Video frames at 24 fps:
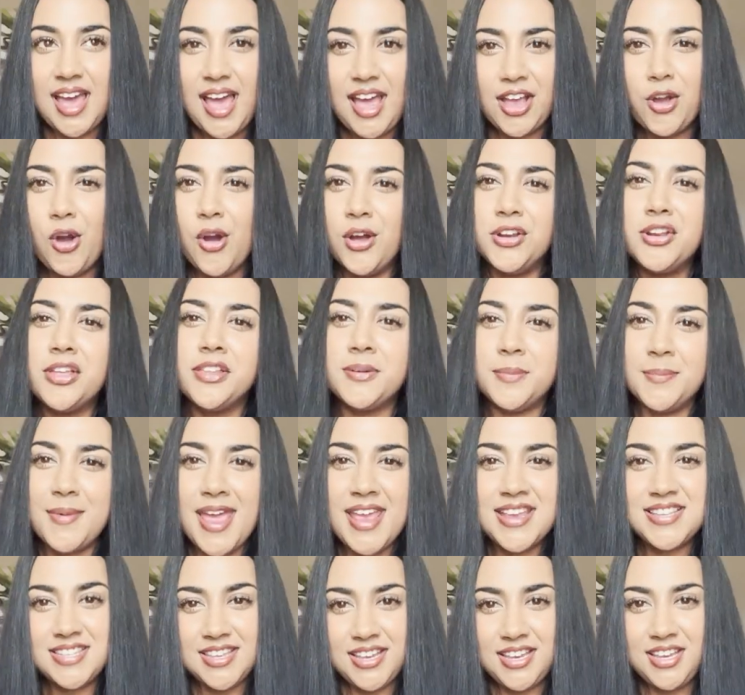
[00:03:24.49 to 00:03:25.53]
I got another
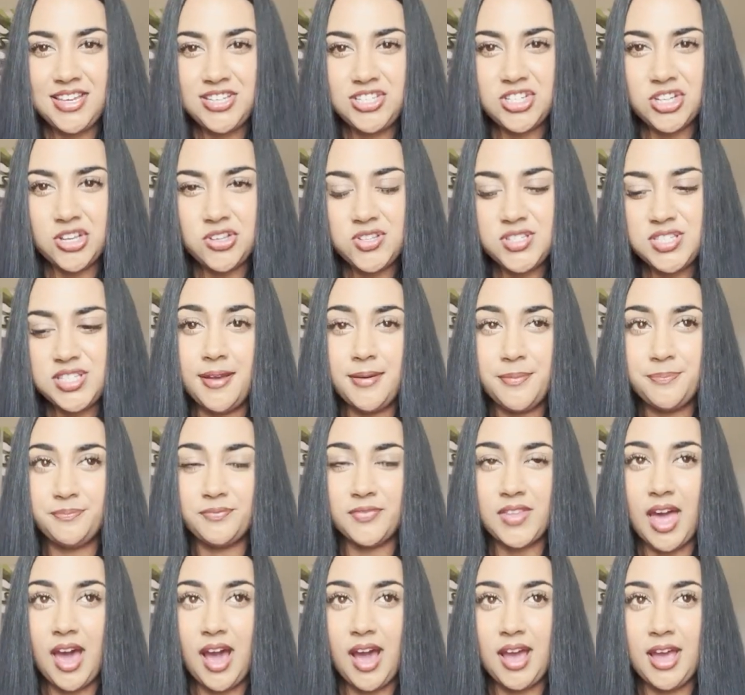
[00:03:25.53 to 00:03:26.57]
message saying,
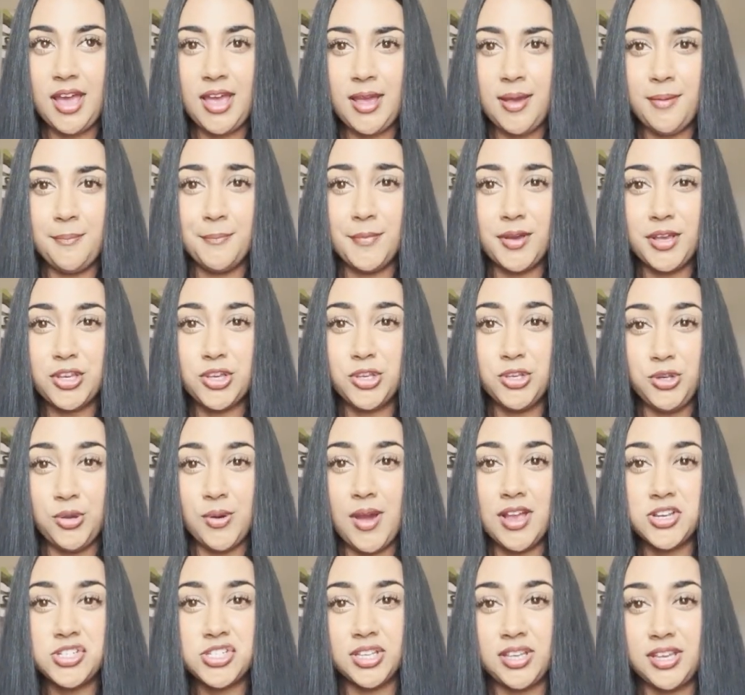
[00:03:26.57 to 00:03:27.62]
can you
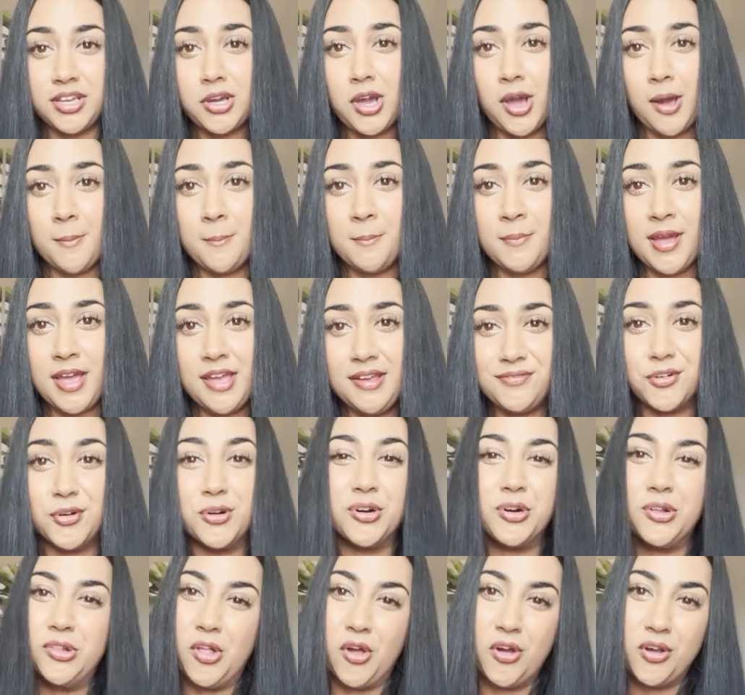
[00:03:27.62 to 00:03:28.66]
actually come at 4
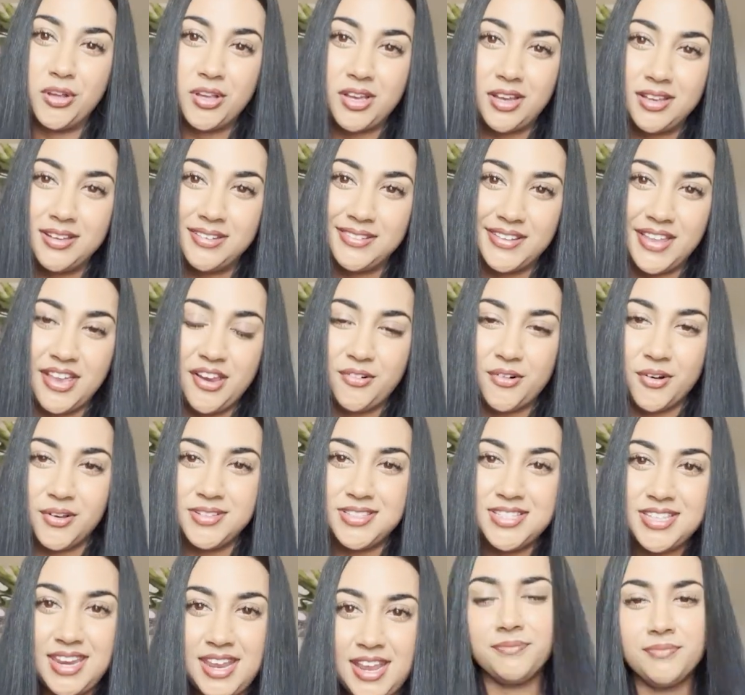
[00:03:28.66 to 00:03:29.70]
o'clock later on
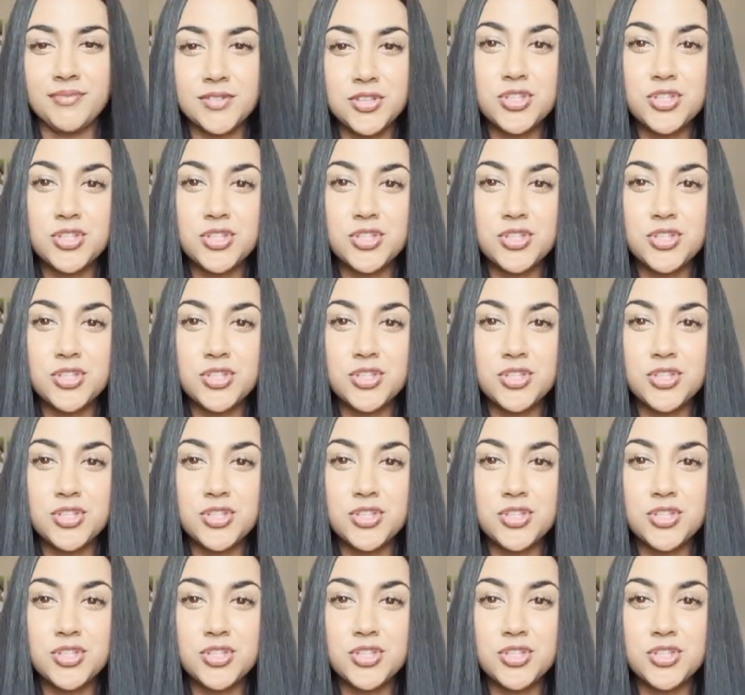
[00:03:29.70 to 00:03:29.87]
today?